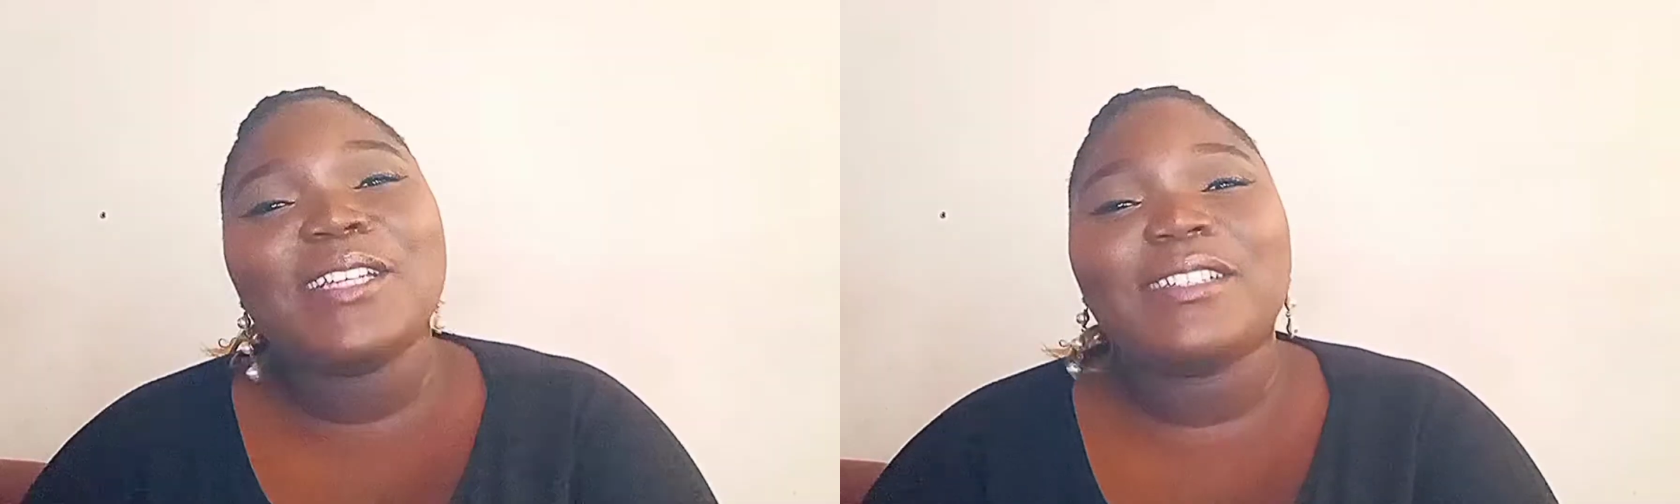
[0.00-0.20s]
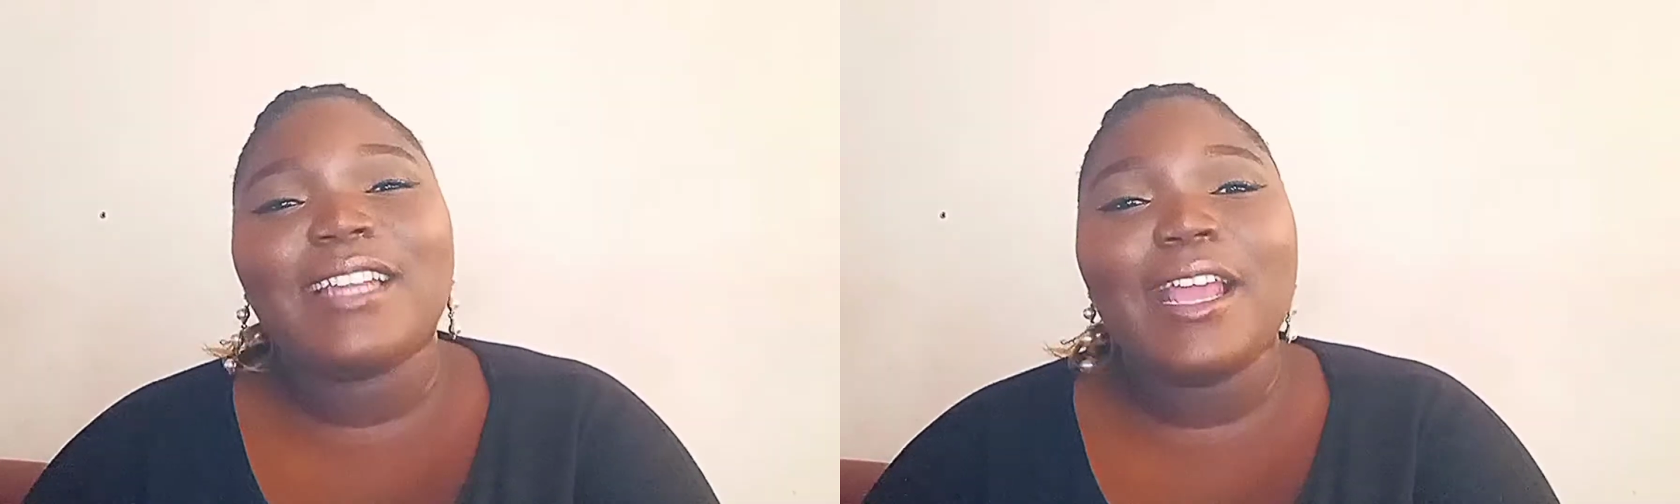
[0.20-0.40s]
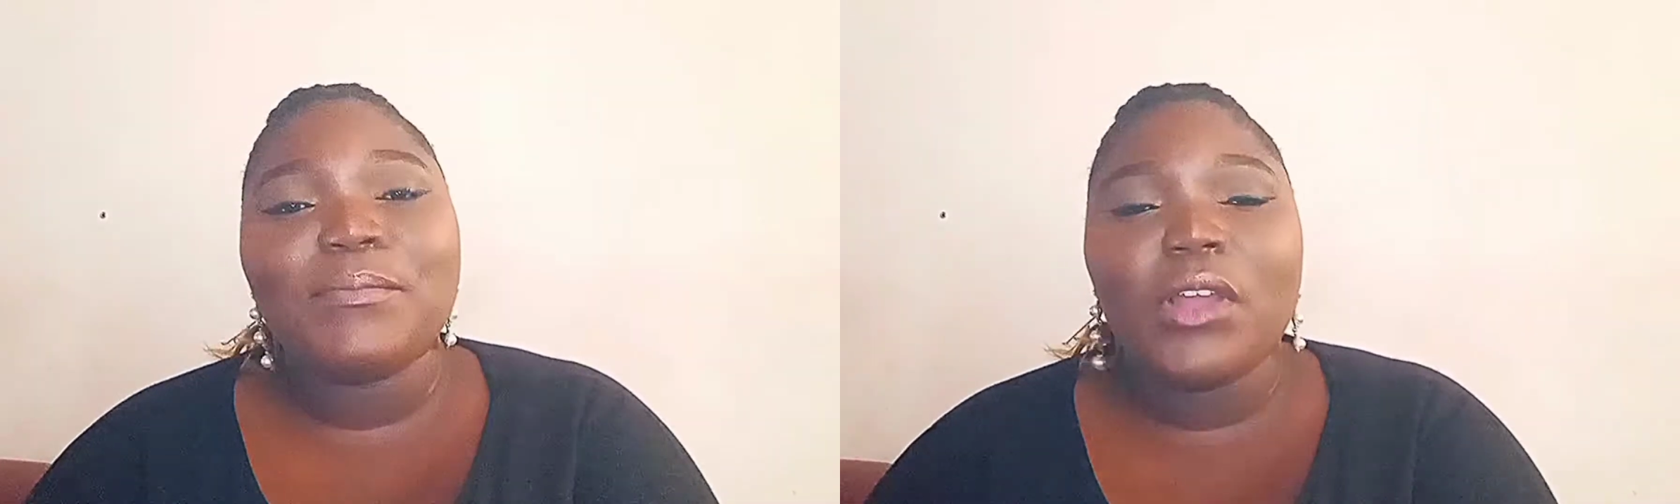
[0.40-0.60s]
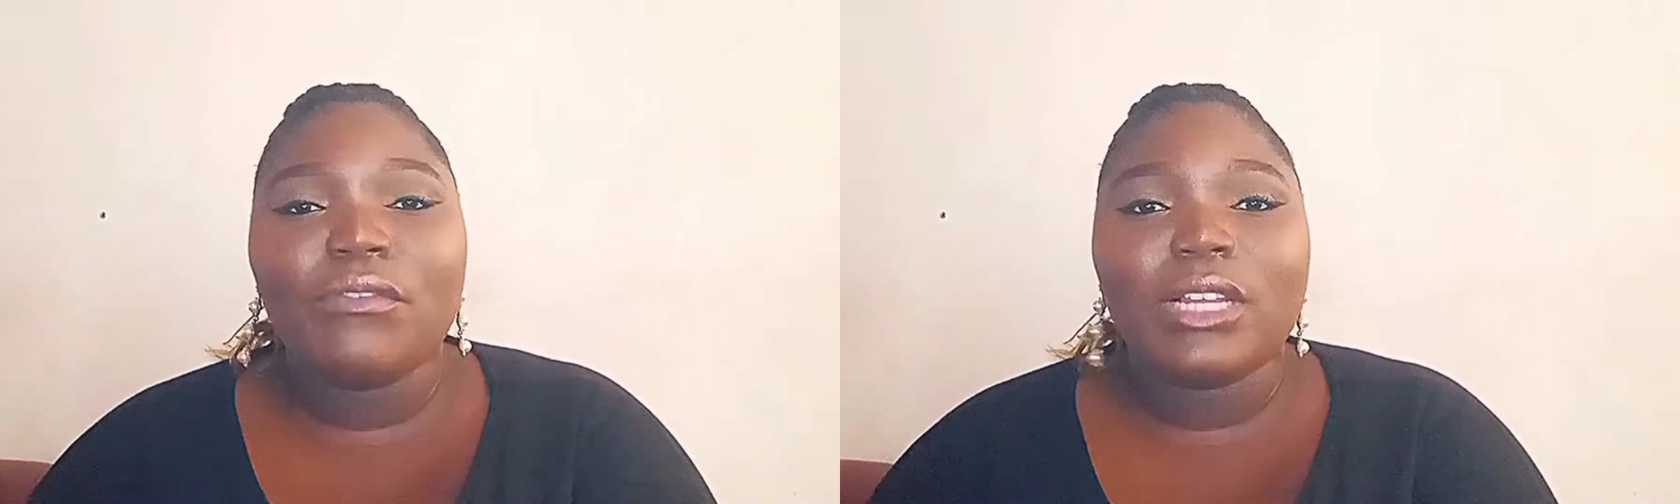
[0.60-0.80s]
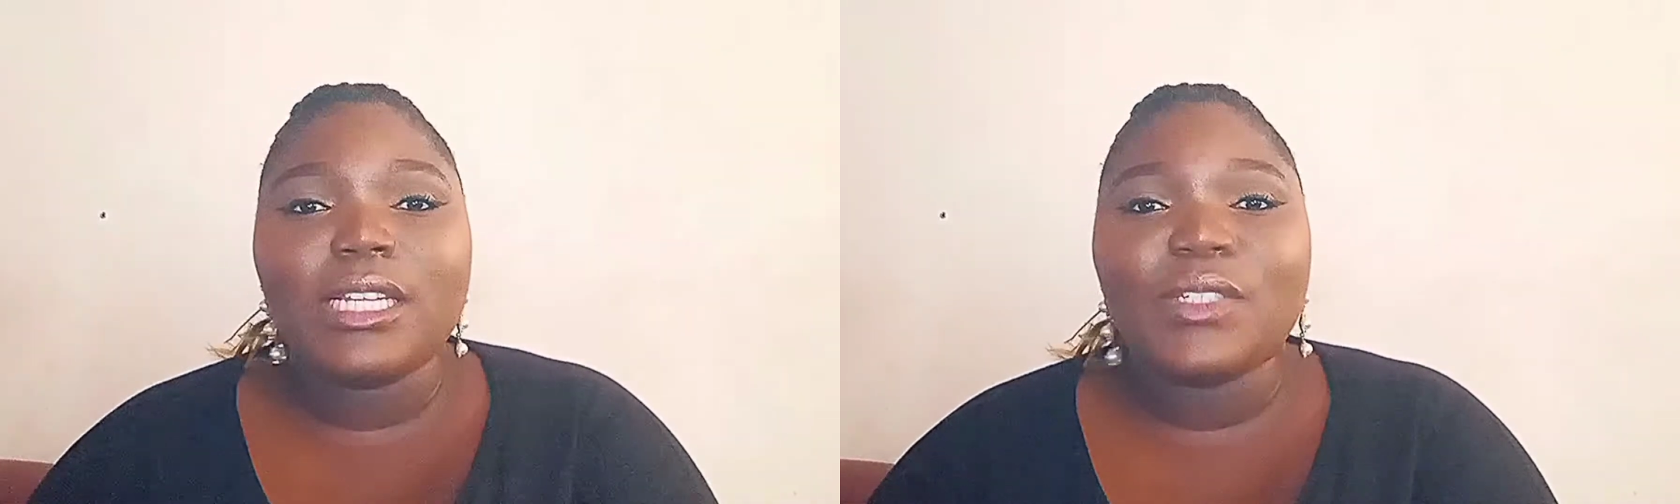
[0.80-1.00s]
Today I'm
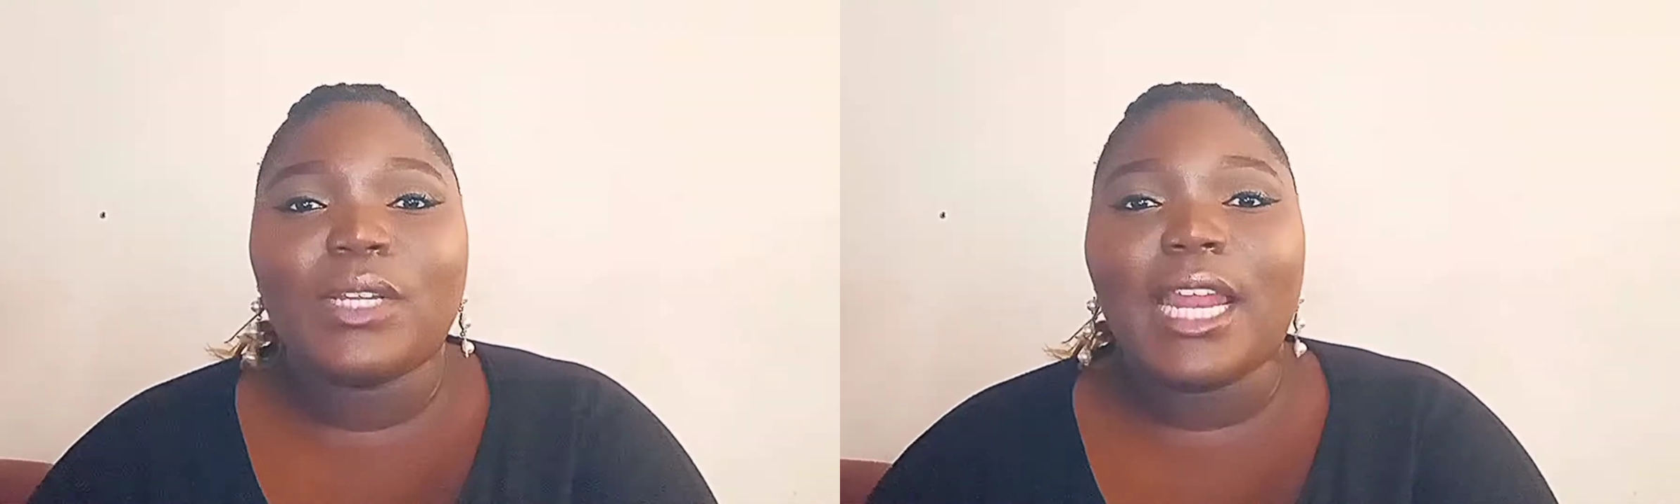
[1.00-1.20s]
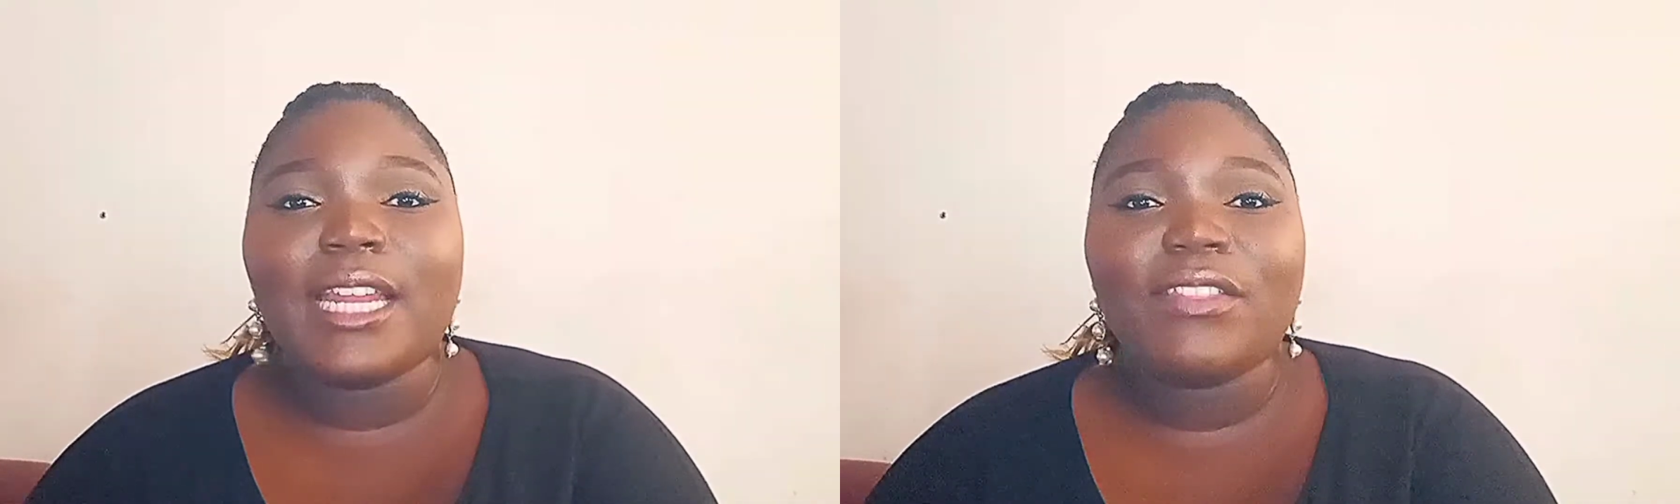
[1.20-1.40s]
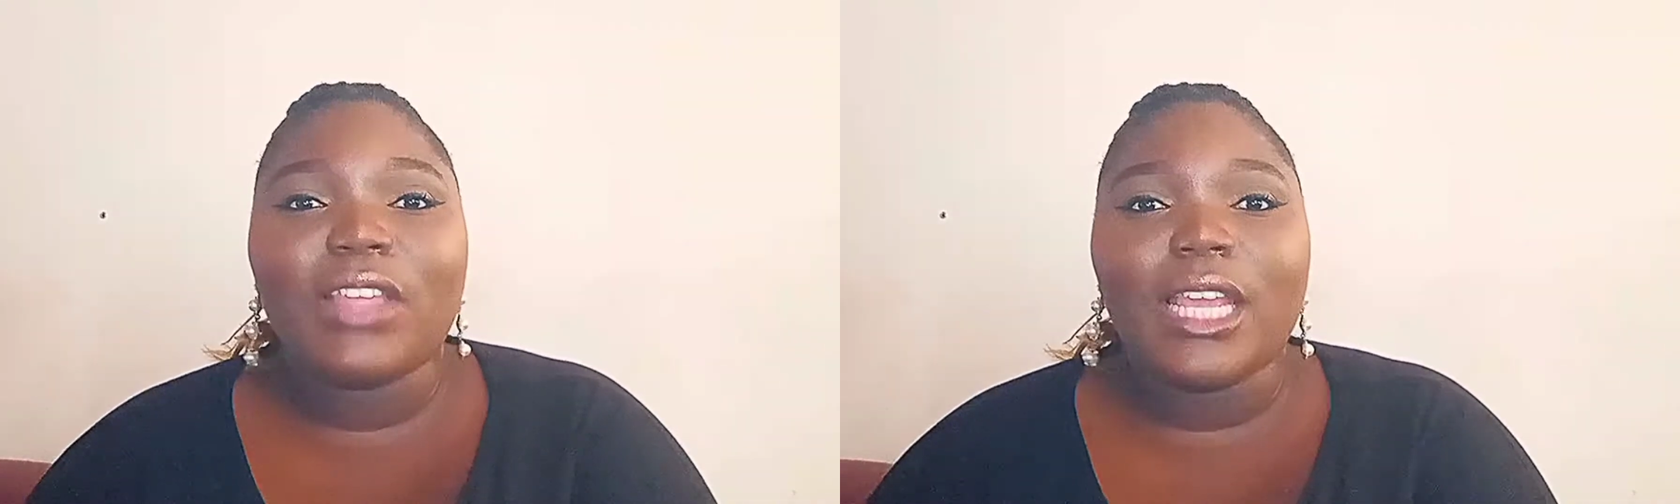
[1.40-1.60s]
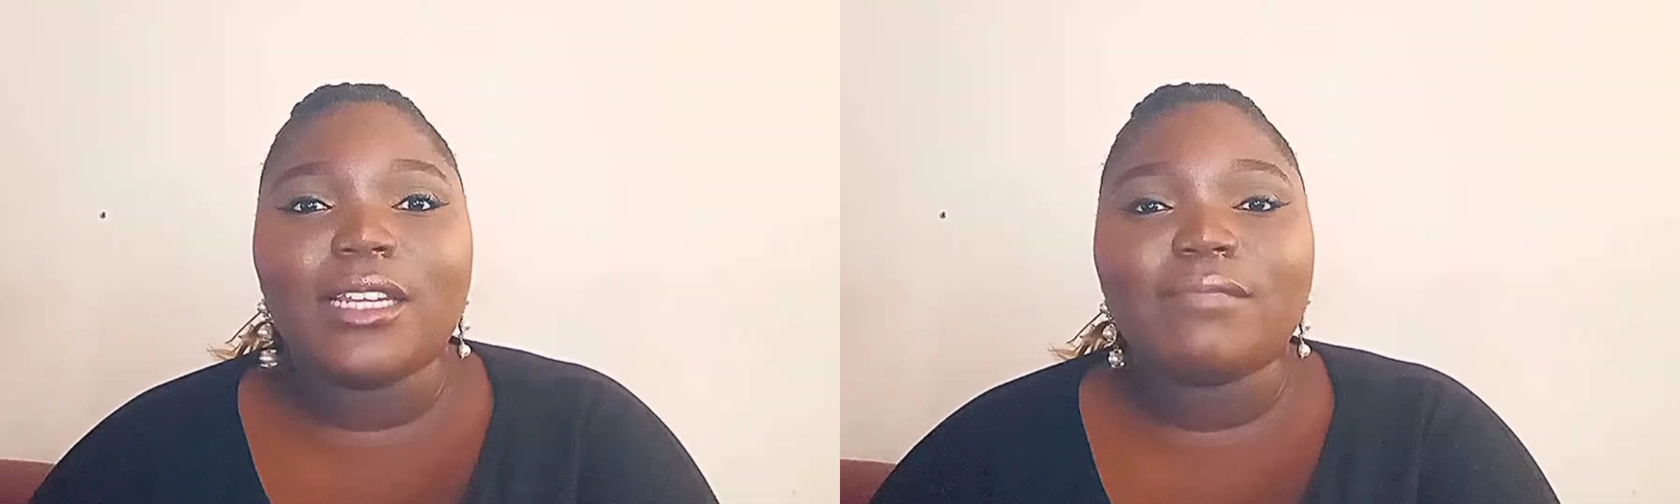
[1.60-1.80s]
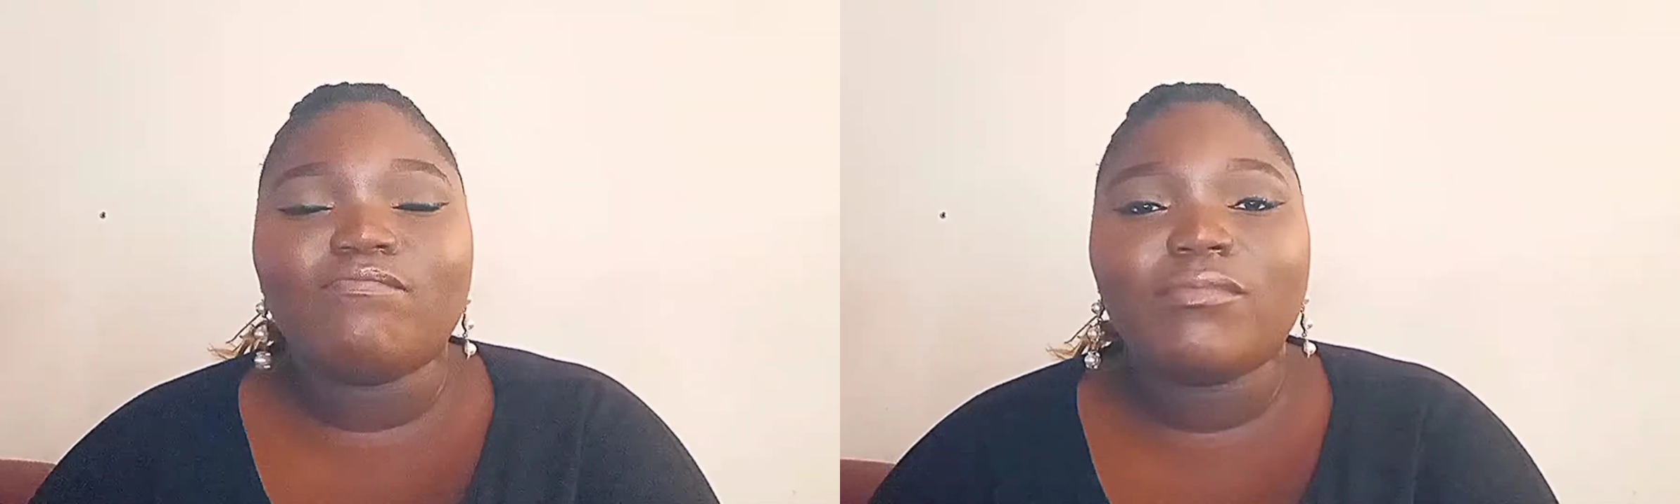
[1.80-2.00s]
not really doing
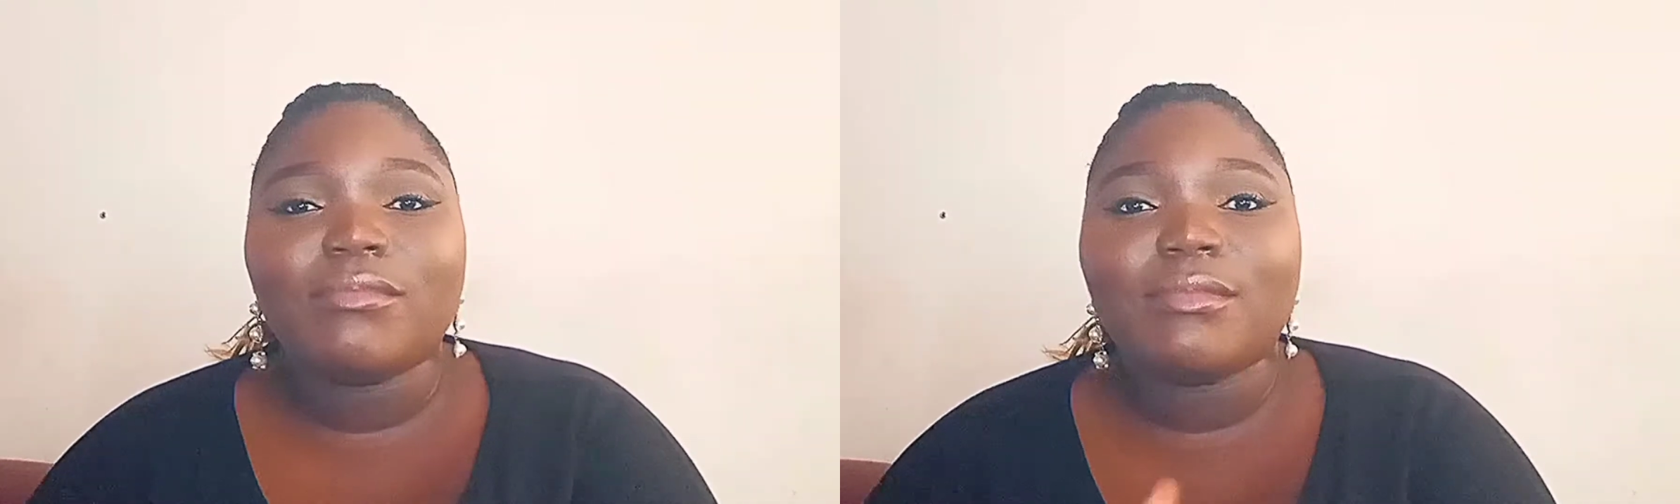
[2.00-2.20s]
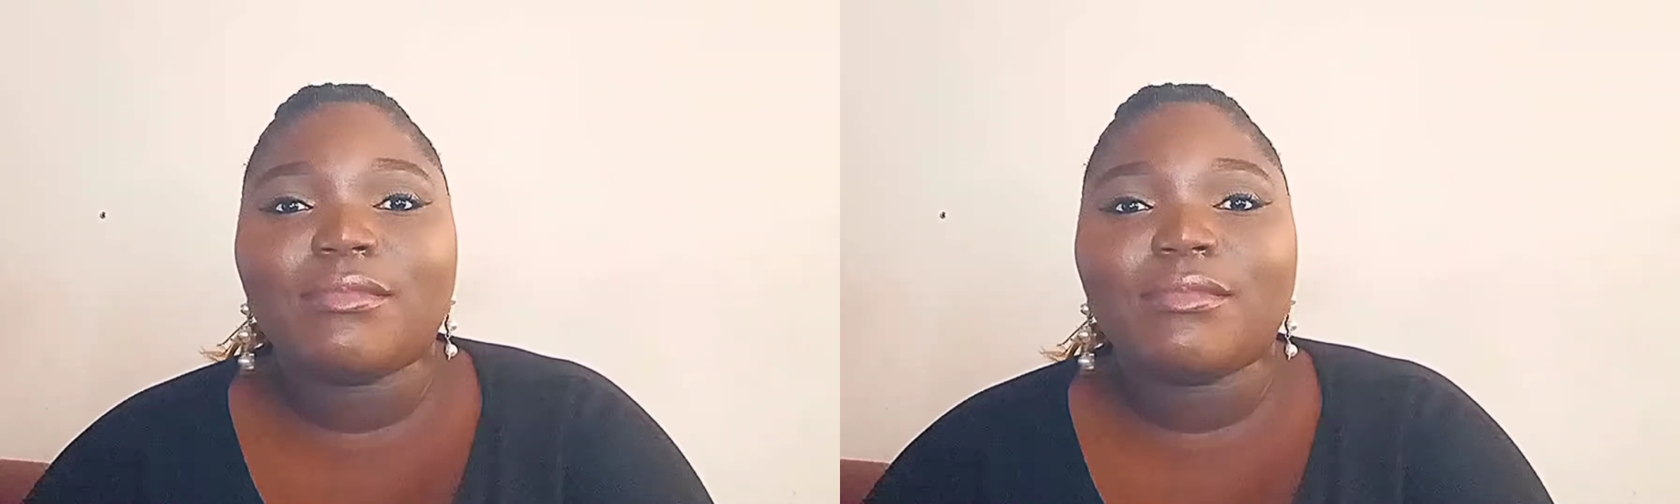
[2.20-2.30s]
anything